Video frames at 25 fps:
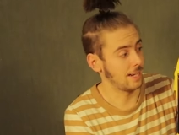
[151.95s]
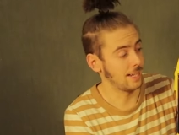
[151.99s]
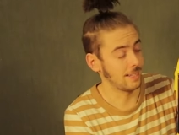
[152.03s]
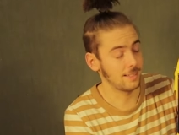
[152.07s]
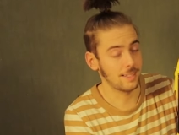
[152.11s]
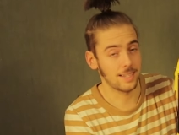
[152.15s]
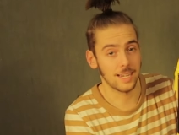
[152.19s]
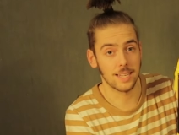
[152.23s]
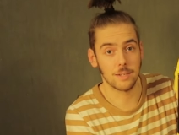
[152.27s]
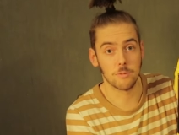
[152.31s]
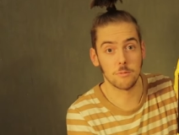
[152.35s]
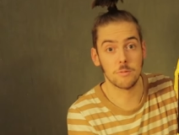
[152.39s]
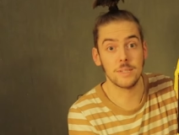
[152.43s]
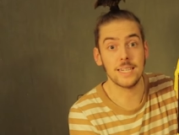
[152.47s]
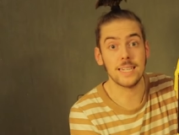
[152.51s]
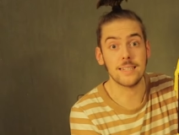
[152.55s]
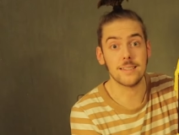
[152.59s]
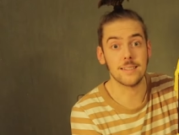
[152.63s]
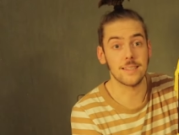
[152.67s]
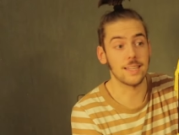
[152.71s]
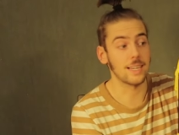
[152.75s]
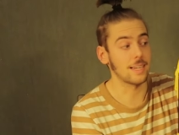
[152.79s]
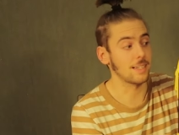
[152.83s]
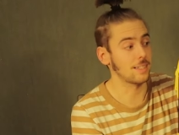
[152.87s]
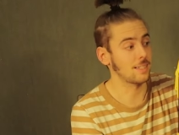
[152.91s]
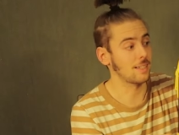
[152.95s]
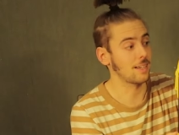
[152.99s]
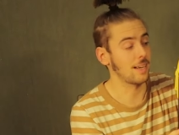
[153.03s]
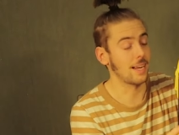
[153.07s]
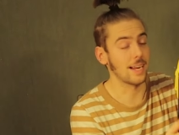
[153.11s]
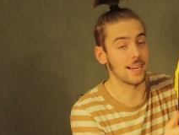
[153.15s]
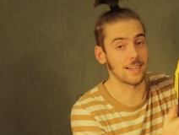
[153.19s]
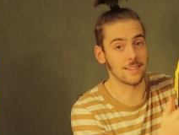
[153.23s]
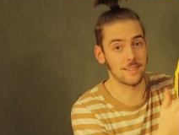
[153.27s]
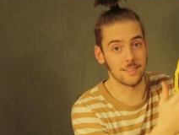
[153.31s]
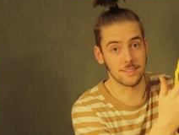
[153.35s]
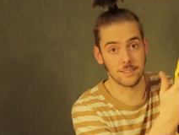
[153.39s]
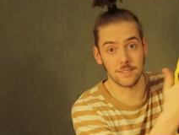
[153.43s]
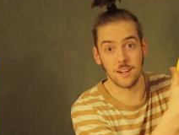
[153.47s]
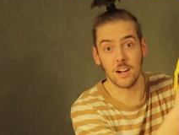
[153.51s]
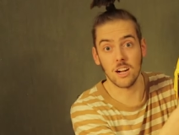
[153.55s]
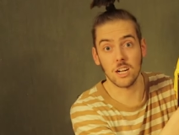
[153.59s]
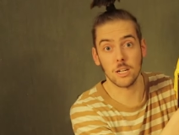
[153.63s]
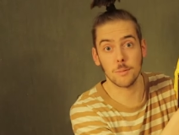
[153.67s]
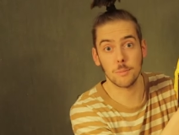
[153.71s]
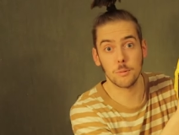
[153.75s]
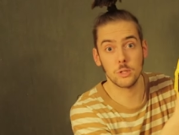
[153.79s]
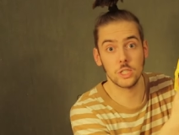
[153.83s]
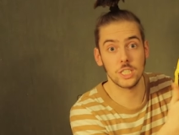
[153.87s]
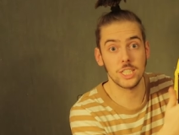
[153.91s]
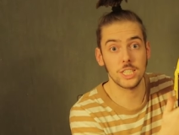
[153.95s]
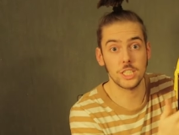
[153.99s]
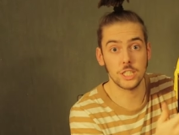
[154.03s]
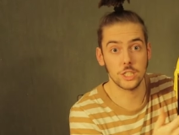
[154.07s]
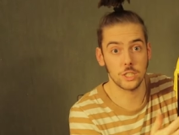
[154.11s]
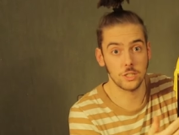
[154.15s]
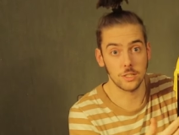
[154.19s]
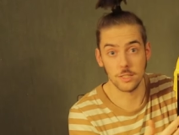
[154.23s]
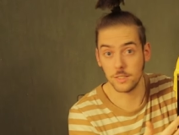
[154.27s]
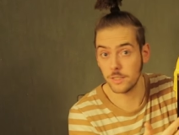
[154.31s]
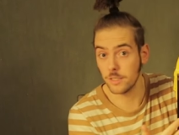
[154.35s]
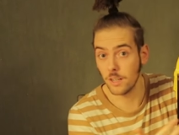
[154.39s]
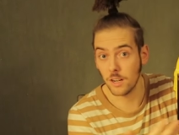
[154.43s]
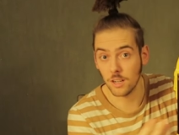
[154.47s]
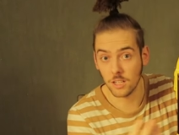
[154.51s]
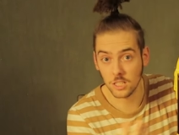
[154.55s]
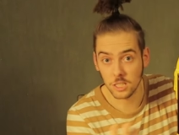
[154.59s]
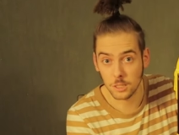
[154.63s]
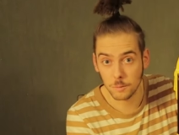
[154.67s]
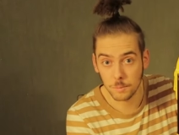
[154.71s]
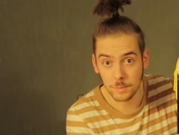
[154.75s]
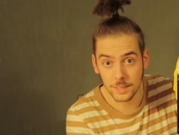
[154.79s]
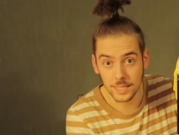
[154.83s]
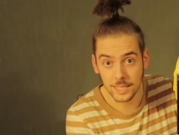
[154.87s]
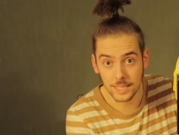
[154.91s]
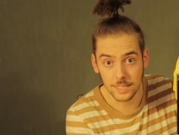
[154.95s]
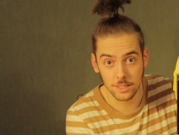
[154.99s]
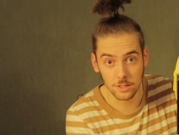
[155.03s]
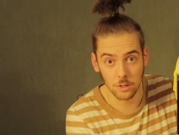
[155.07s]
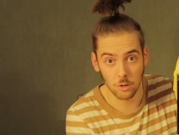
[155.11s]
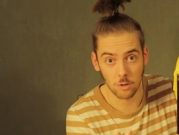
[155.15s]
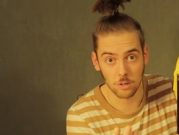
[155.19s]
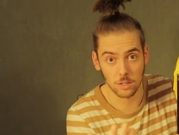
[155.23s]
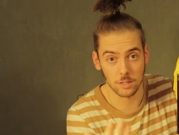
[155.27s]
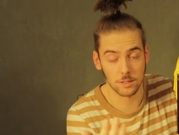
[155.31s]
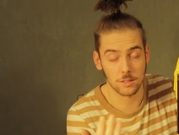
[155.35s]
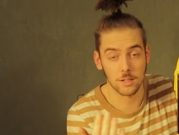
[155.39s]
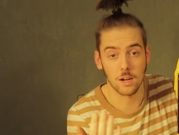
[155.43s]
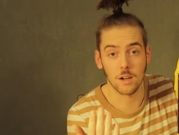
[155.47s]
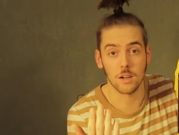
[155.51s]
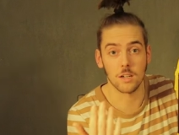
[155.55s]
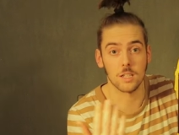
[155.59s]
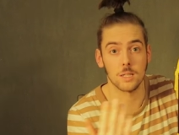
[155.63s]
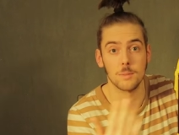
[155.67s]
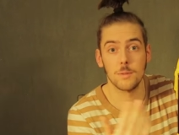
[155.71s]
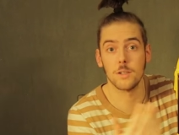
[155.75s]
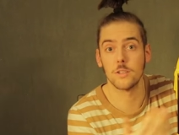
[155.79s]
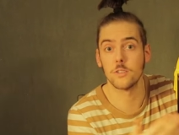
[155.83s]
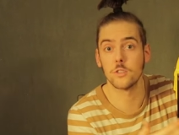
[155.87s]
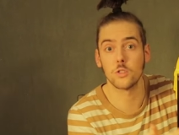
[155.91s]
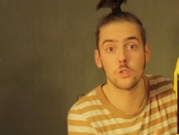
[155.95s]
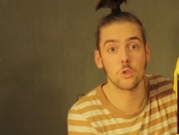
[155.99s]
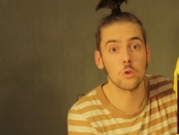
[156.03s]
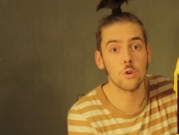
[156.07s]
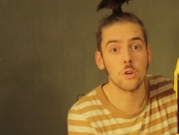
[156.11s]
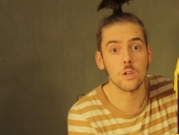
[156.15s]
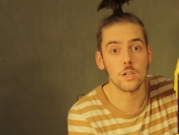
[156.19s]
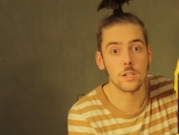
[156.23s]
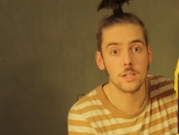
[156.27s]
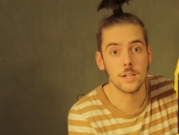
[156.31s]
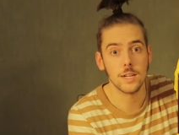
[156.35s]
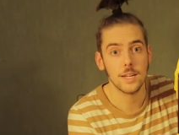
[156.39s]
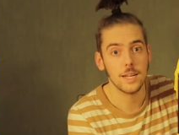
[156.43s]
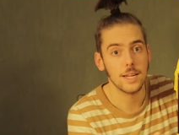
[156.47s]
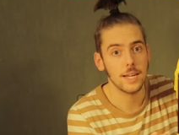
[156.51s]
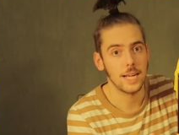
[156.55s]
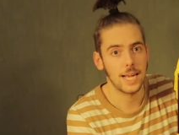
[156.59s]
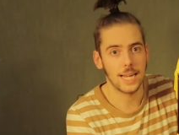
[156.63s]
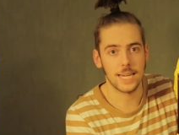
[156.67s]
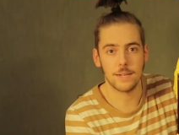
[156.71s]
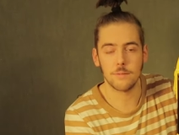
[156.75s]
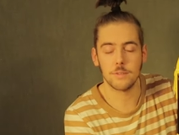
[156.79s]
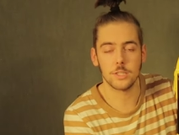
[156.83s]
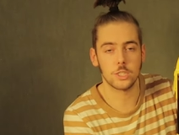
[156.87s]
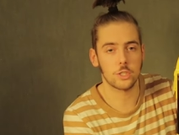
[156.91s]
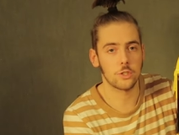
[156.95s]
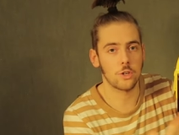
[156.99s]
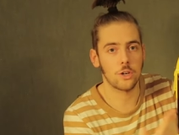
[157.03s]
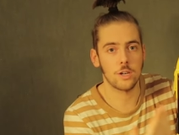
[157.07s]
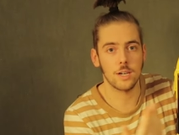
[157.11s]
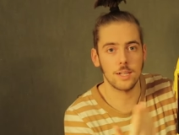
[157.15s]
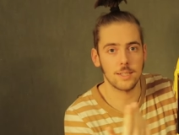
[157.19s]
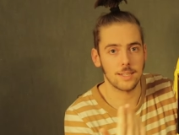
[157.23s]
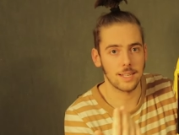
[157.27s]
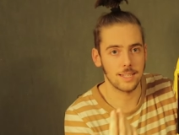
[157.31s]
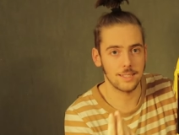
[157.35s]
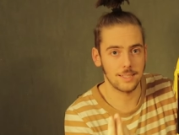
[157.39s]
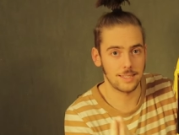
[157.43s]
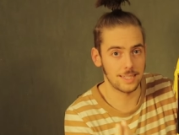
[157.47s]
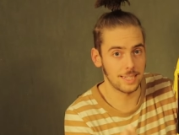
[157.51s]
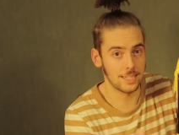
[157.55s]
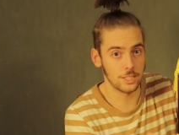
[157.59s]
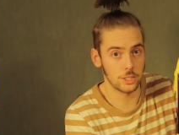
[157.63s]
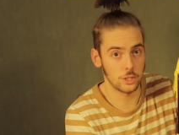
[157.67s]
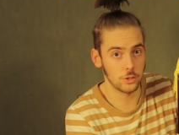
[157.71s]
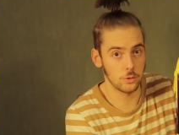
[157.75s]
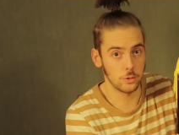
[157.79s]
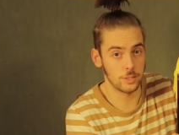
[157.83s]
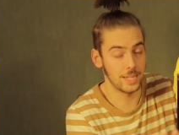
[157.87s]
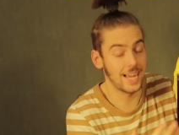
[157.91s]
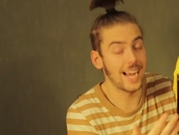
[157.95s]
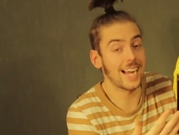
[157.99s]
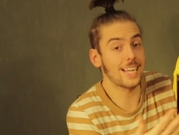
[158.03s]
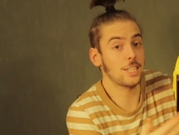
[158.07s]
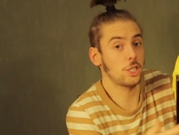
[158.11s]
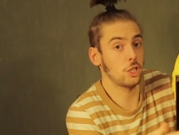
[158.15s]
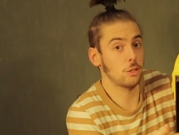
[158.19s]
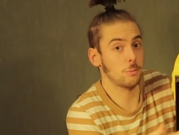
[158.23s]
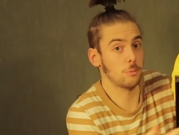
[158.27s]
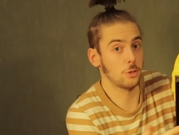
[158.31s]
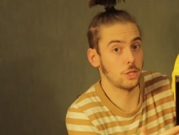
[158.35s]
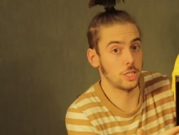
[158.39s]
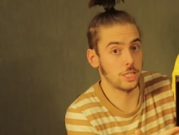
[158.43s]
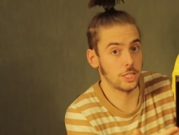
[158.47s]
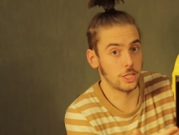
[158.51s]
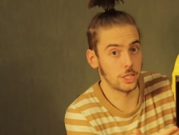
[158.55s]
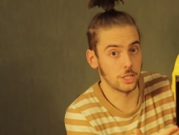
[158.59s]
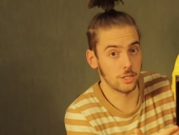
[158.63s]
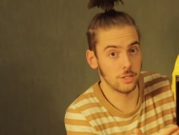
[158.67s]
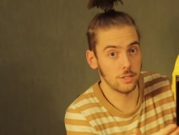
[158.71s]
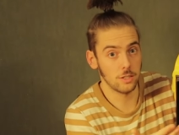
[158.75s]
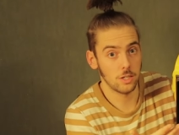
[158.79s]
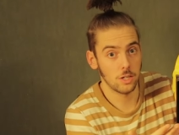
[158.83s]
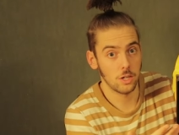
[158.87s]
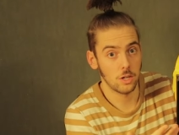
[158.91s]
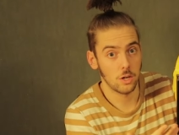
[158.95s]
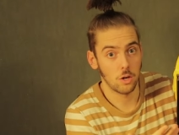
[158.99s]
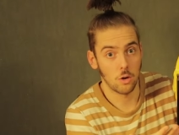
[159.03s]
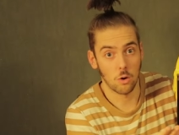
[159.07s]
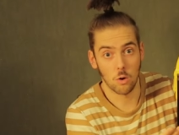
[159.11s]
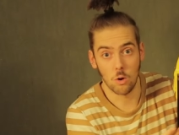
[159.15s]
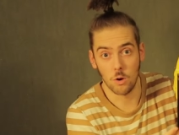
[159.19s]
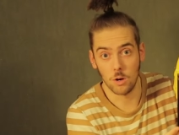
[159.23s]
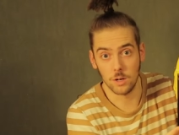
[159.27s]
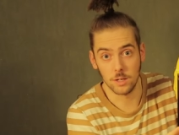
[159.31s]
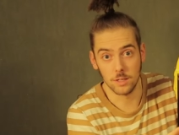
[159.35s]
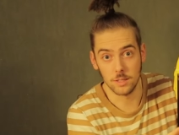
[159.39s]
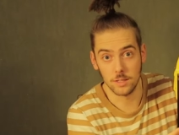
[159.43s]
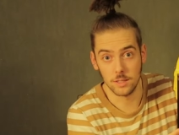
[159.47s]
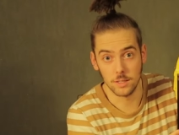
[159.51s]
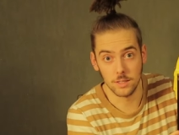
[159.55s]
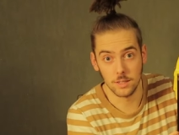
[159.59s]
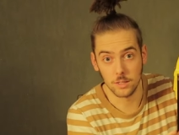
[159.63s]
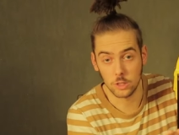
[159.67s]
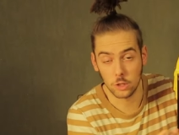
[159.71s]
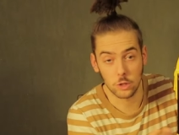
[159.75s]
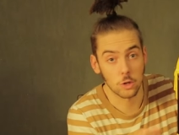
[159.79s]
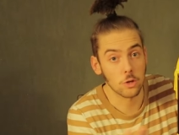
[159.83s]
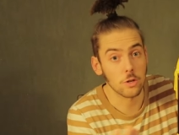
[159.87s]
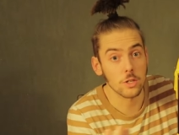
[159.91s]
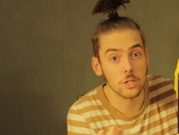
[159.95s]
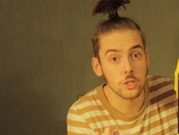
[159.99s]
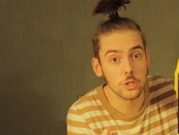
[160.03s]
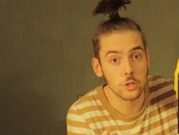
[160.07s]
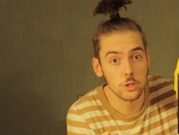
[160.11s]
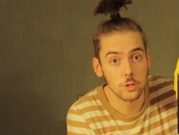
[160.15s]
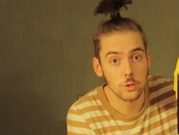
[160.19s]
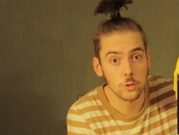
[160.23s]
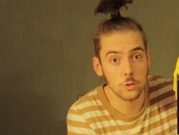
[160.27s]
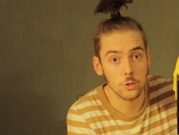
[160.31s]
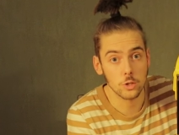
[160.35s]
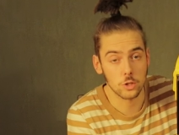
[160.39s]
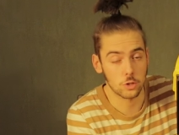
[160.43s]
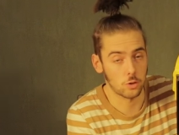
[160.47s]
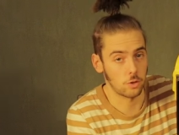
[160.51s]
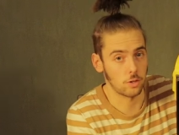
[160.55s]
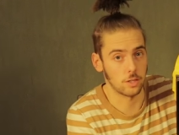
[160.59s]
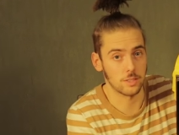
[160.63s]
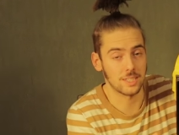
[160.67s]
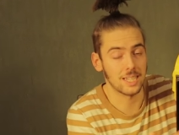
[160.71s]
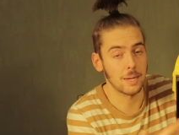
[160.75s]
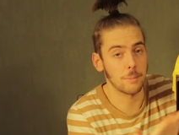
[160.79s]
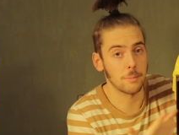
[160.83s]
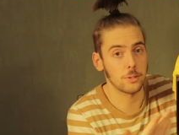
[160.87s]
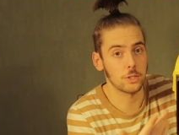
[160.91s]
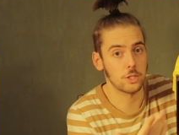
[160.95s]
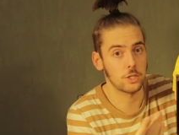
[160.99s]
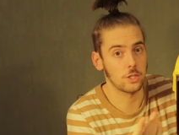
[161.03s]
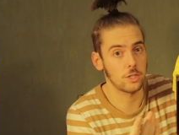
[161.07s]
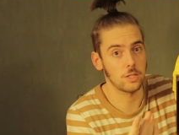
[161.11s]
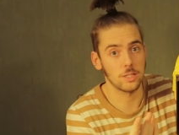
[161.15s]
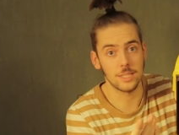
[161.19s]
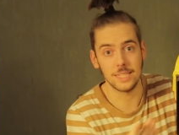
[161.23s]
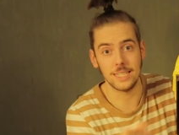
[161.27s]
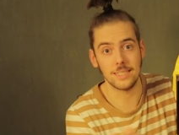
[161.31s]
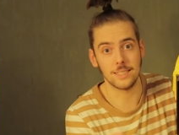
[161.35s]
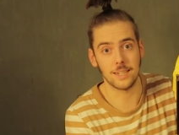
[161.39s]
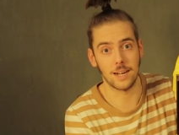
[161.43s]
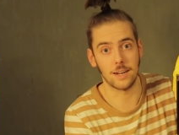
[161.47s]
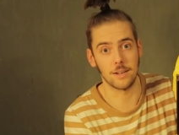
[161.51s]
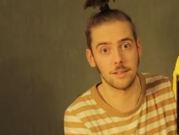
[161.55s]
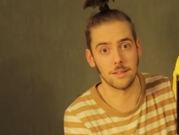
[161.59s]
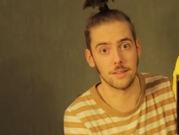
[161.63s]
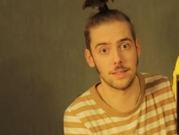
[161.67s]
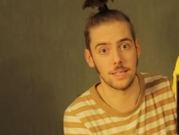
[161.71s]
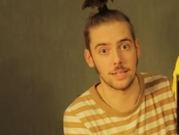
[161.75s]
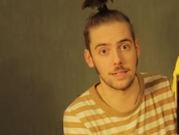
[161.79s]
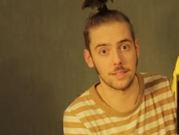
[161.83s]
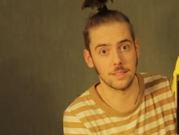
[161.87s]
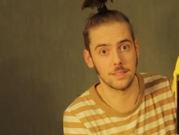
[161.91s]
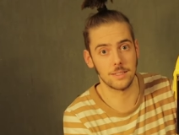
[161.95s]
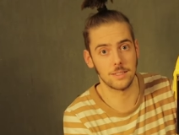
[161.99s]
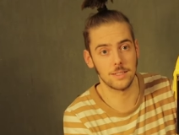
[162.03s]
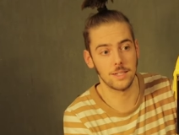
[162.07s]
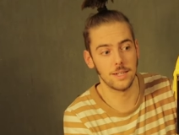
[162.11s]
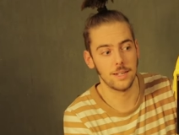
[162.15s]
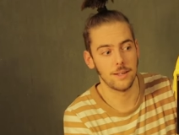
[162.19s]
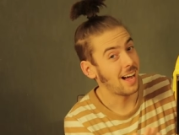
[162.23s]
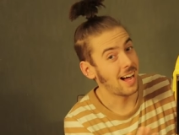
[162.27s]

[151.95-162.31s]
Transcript: It can read things like the target position, the target speed or the target amount of torque and in return it can send you the actual position or the current used or the temperature, these kind of things.